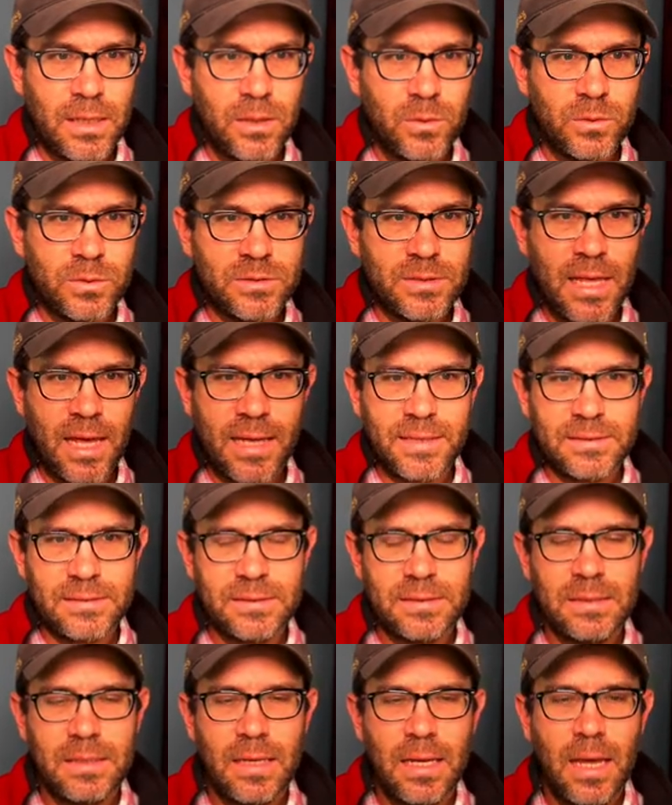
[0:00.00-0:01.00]
equals that.
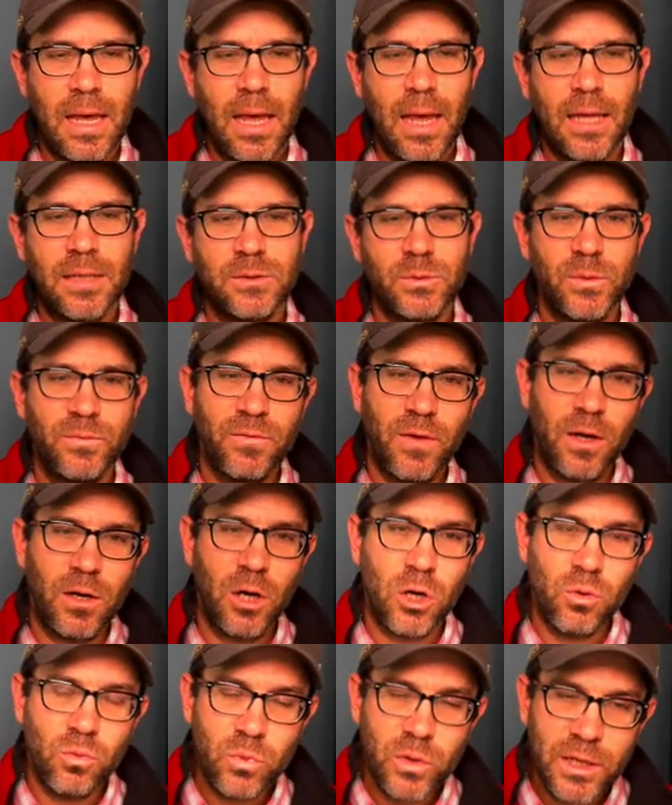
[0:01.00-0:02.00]
And so we've got
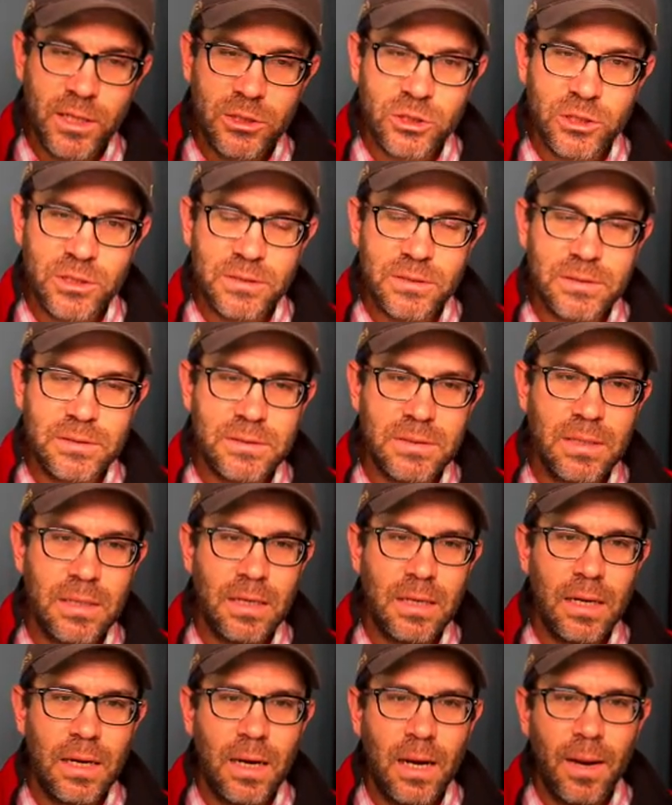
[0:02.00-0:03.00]
our regions,
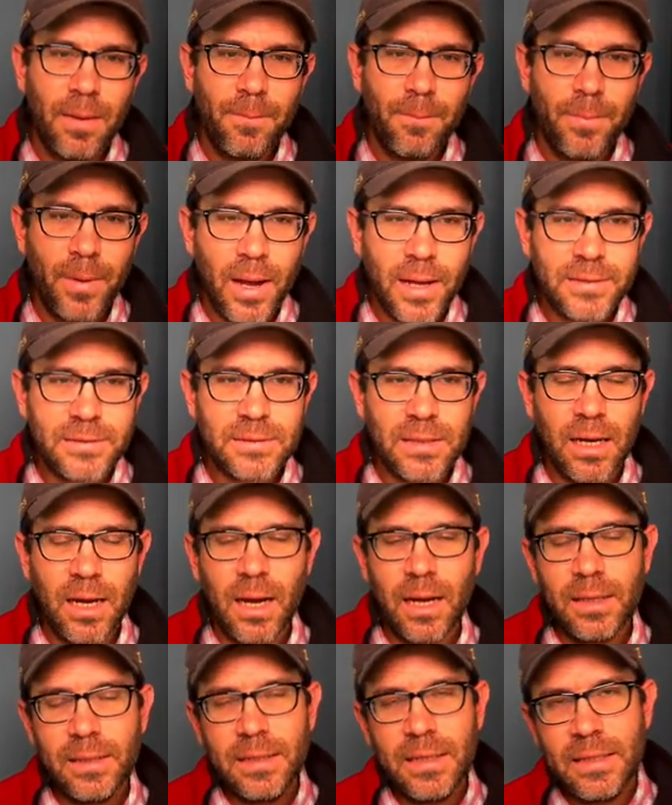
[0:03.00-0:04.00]
but
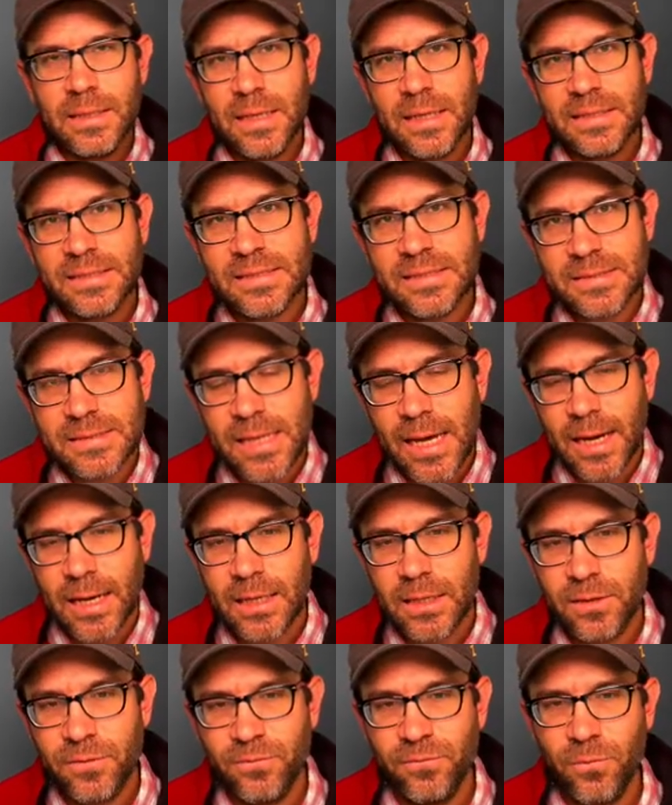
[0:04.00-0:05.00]
I need a
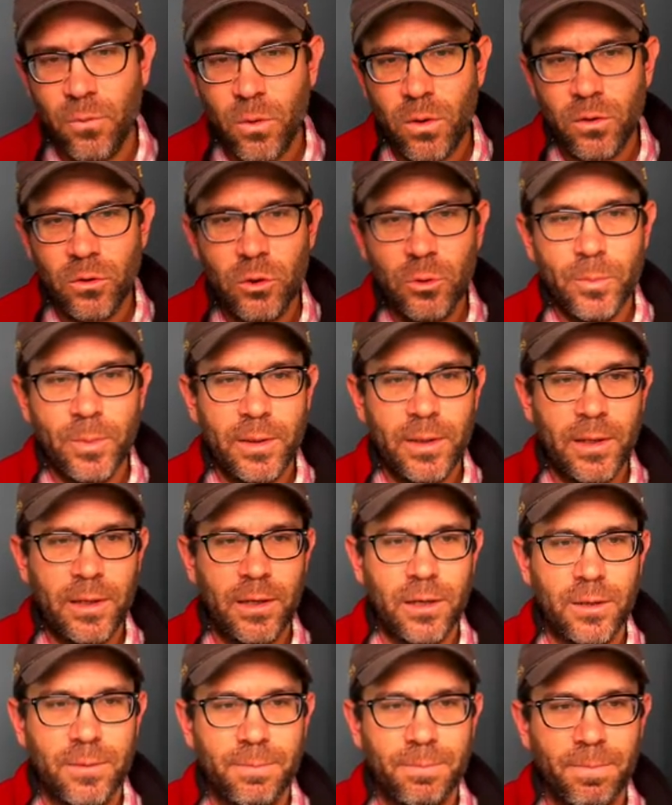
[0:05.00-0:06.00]
second for loop in
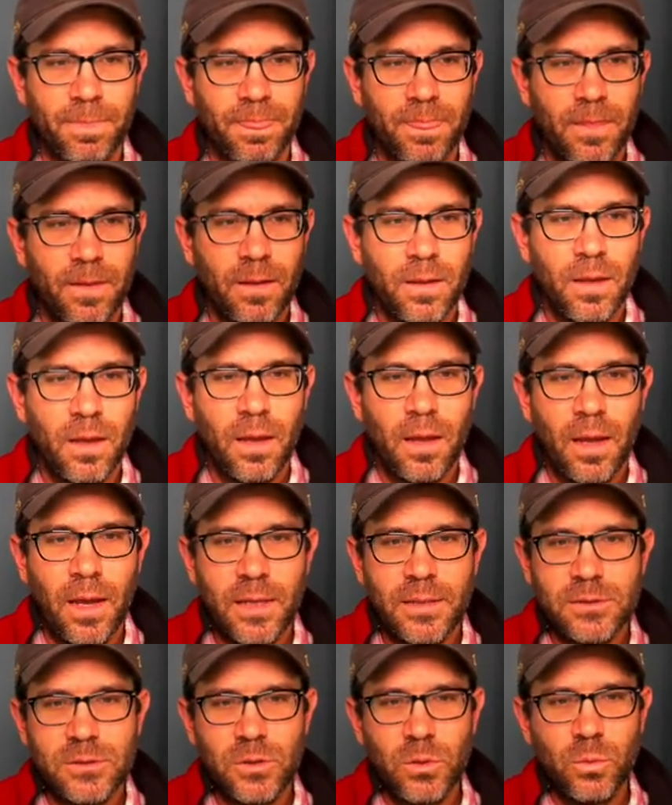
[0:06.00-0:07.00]
here.
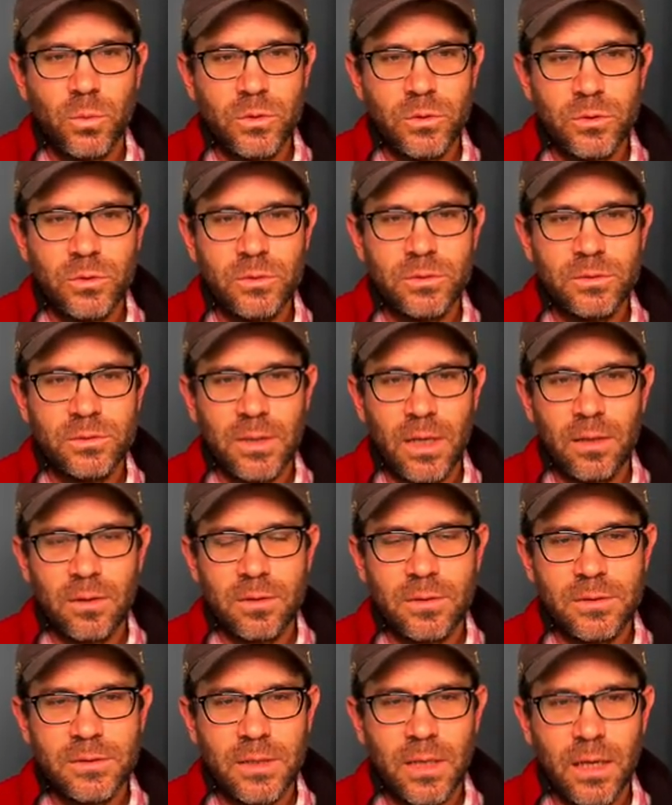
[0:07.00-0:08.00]
And so we'll do
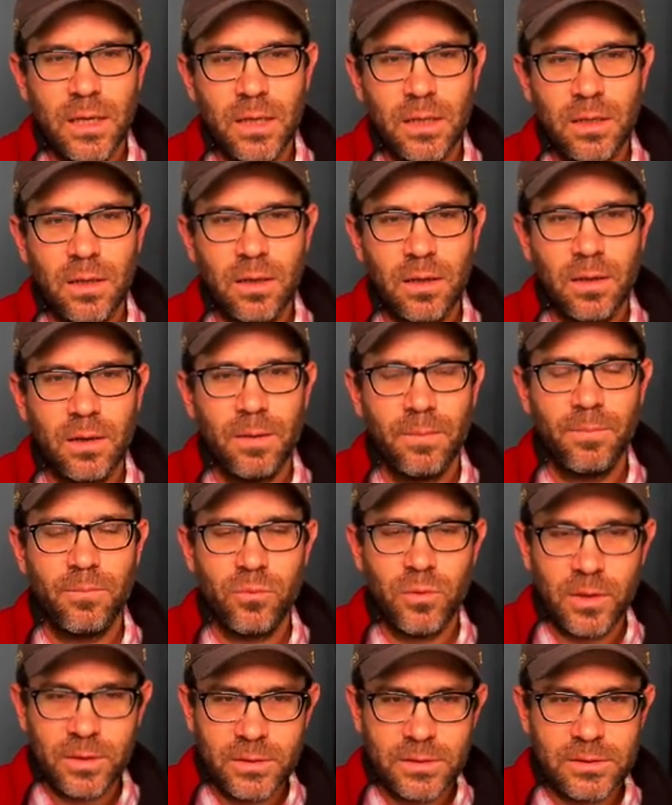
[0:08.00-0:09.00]
$
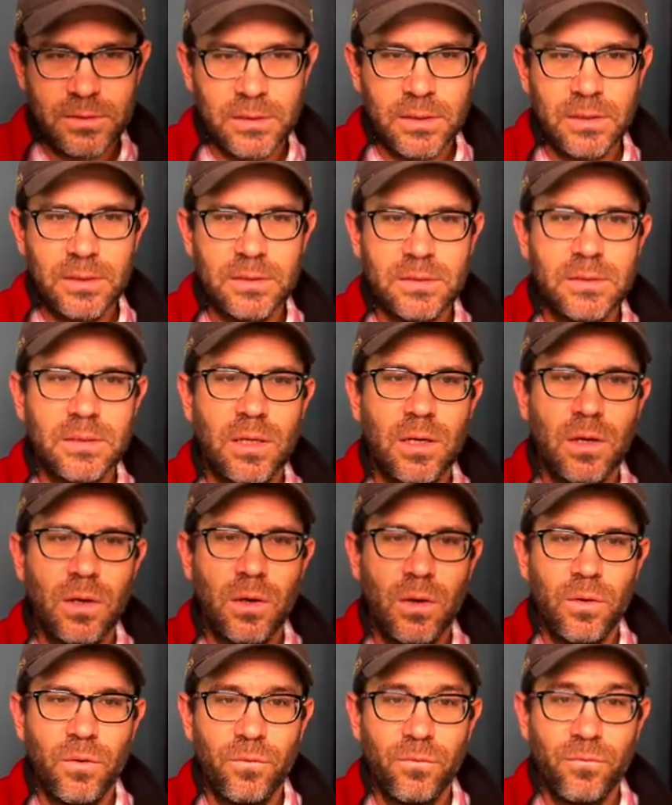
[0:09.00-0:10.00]
parentheses
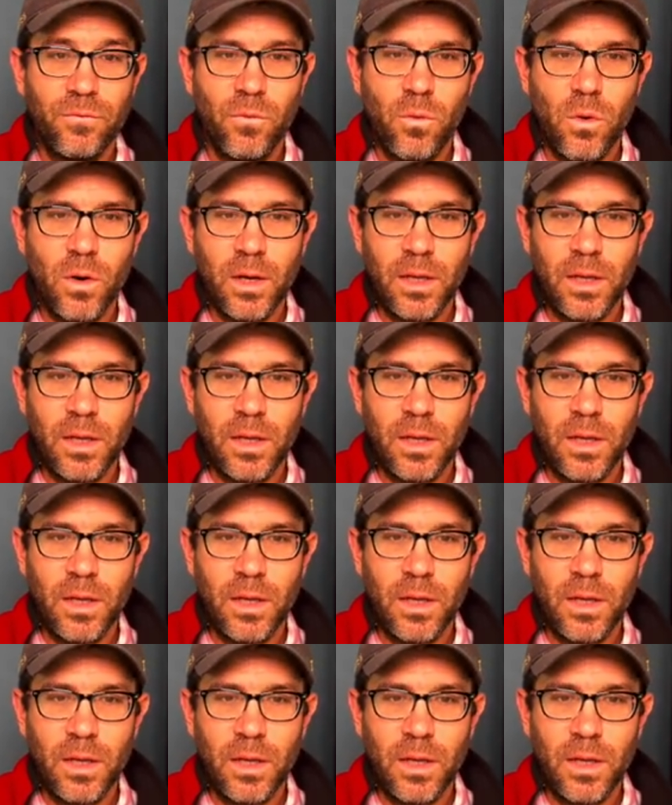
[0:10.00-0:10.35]
for